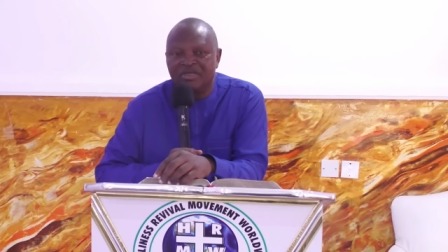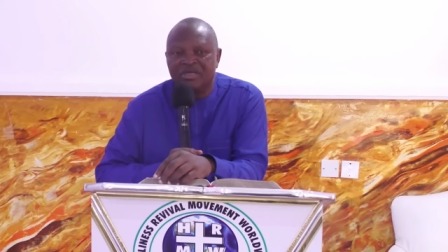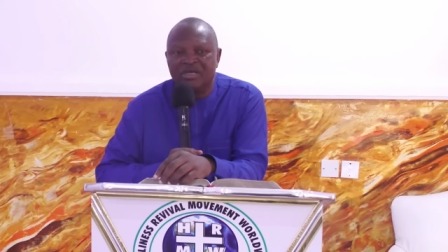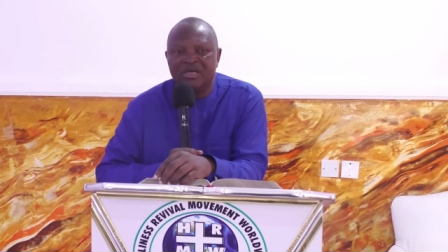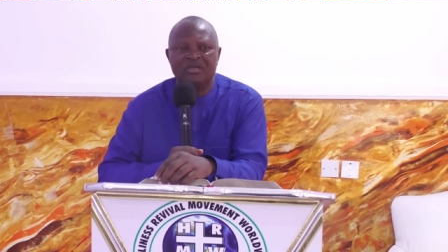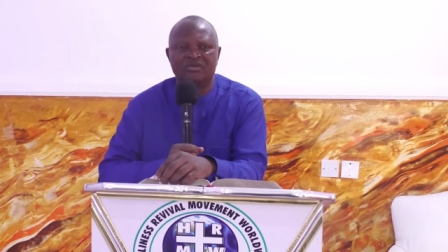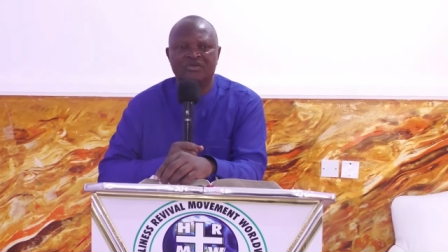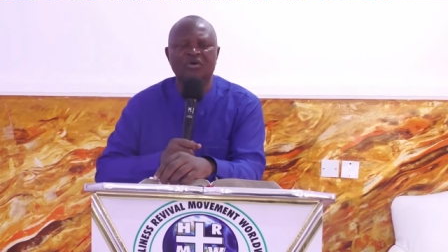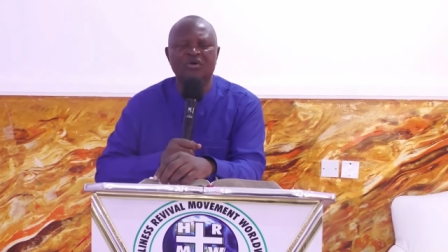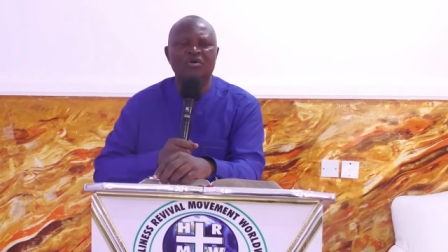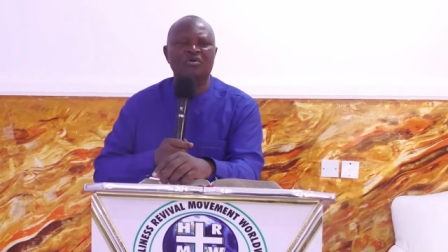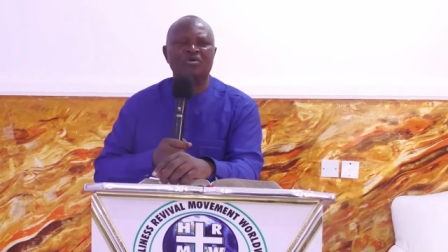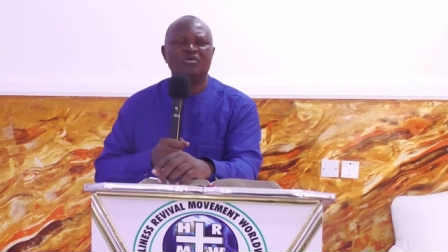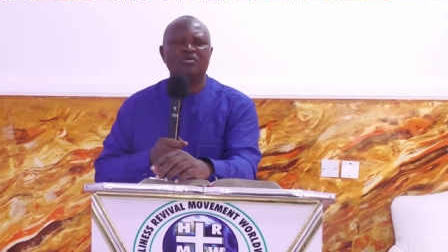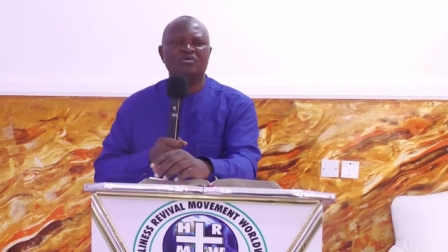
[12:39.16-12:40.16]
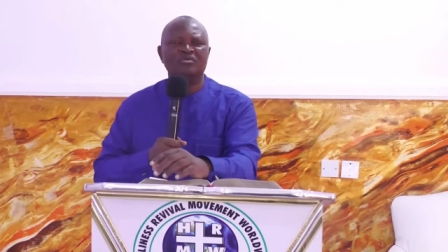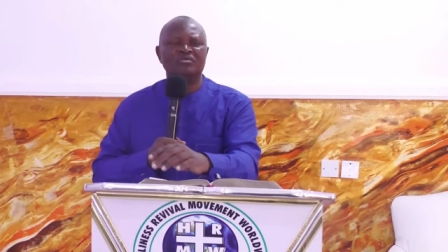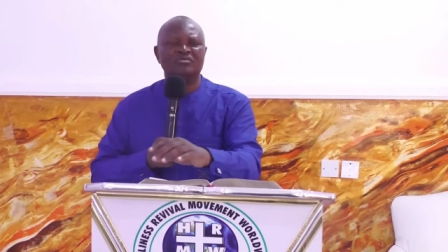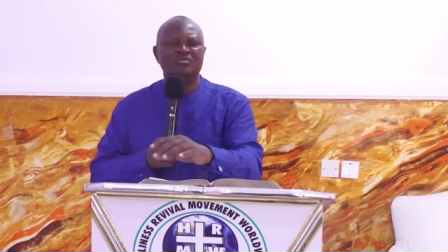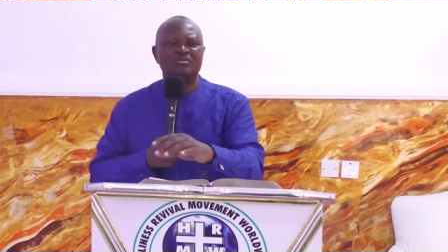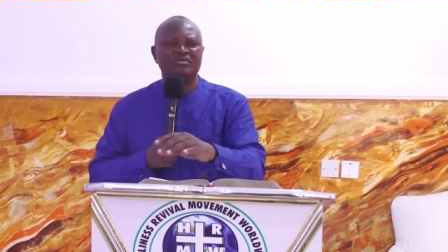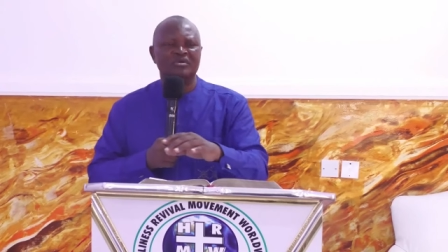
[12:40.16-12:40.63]
So,
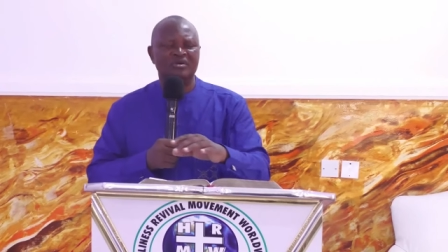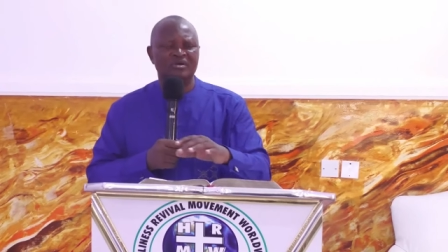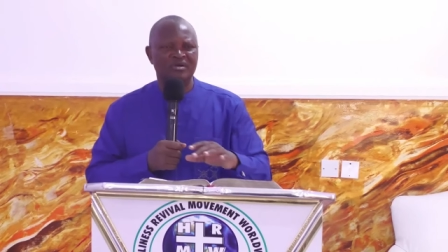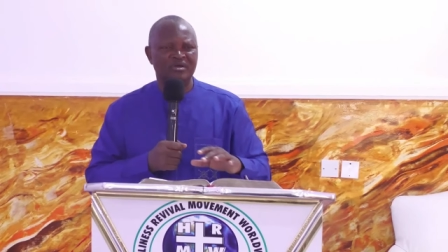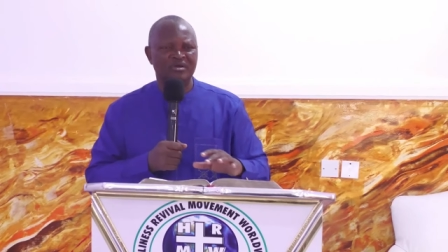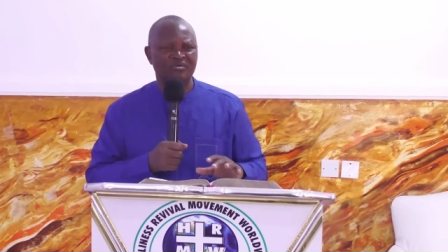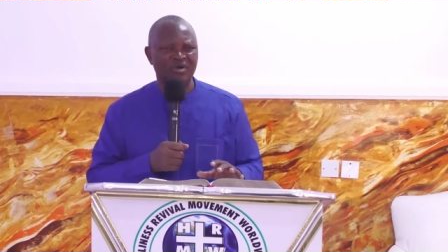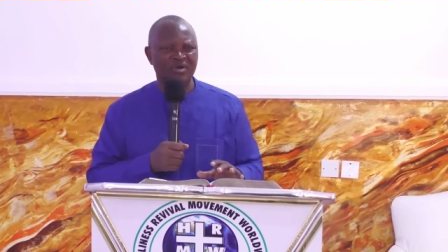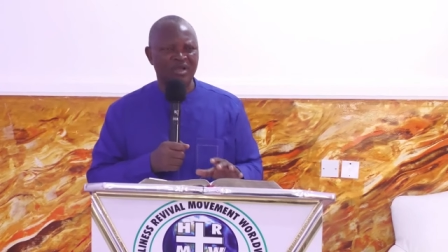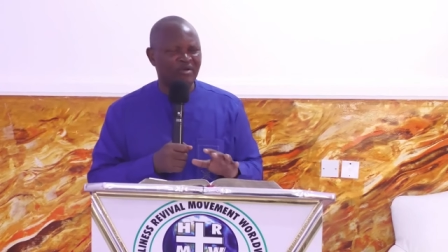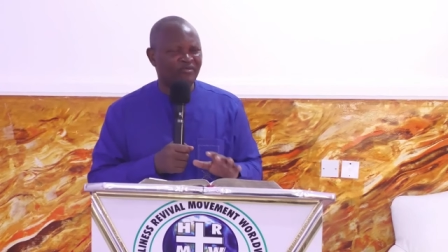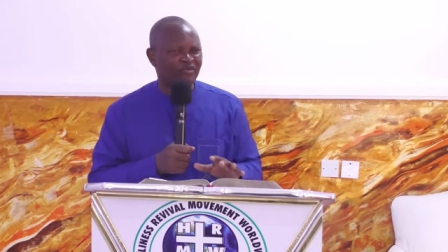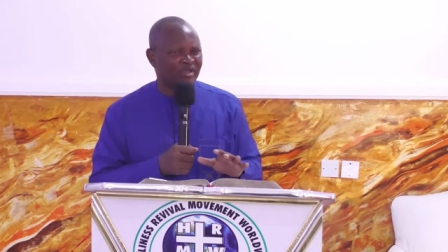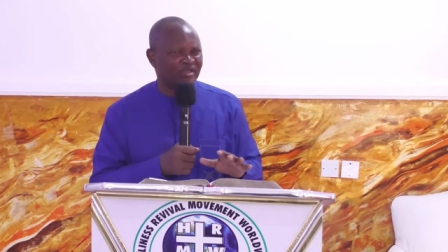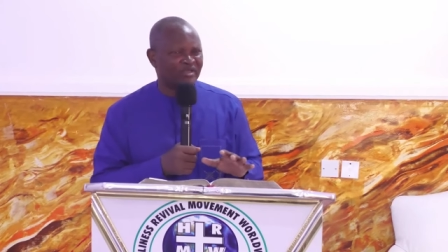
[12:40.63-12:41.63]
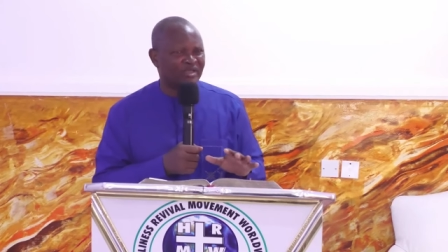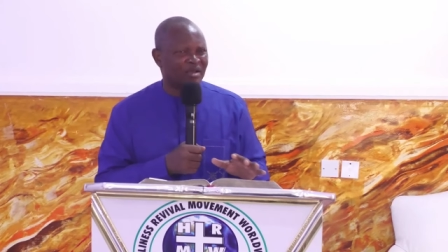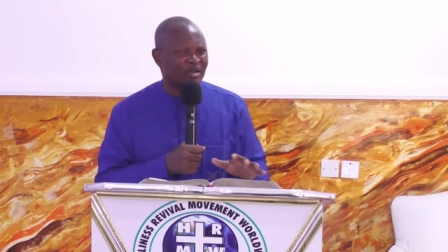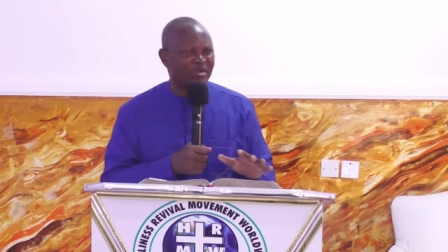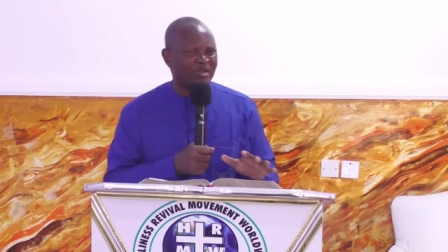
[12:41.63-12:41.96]
we have to examine the